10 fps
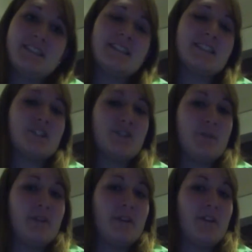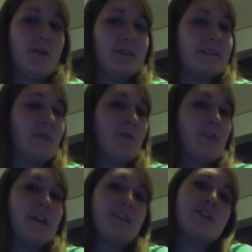that's distributed on Wednesday
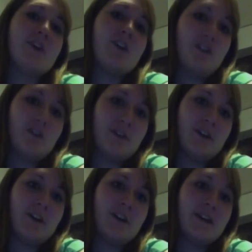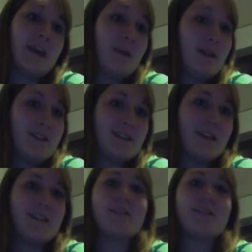mornings all over campus. It's